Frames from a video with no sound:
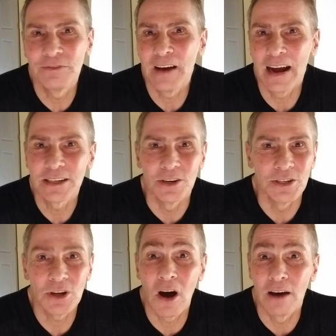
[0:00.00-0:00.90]
factor
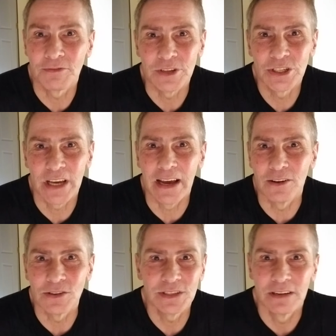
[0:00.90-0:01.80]
is off the
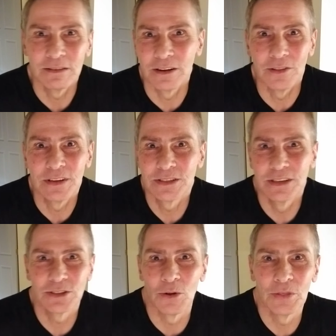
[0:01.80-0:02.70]
scales that, you know,
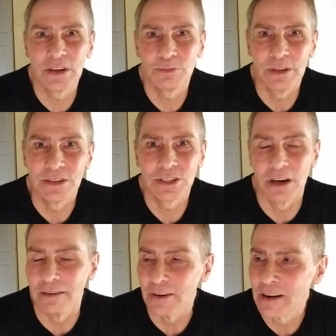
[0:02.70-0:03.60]
this whole thing's been
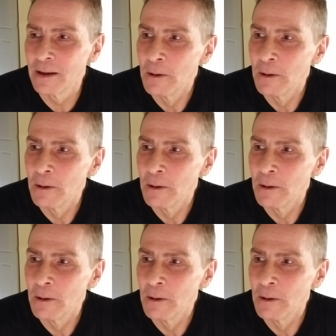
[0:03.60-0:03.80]
discovered.